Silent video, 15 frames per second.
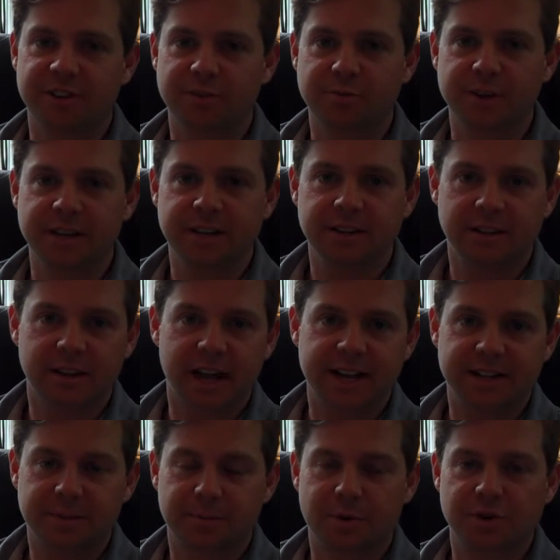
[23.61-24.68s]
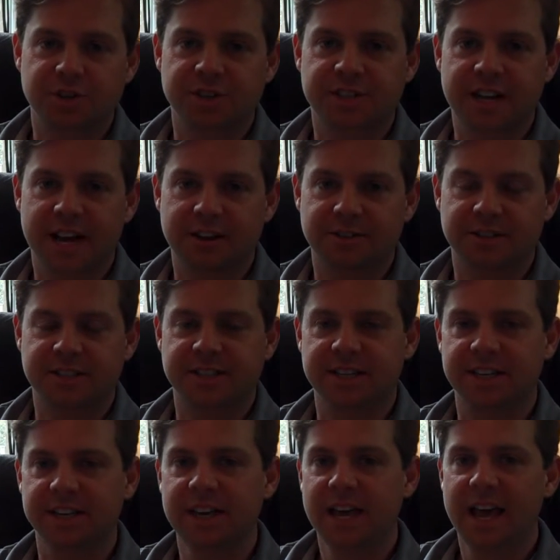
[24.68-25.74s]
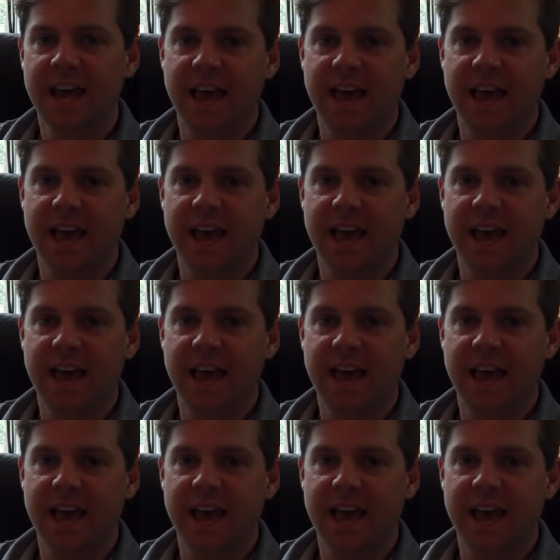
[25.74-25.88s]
that we like to purchase houses in,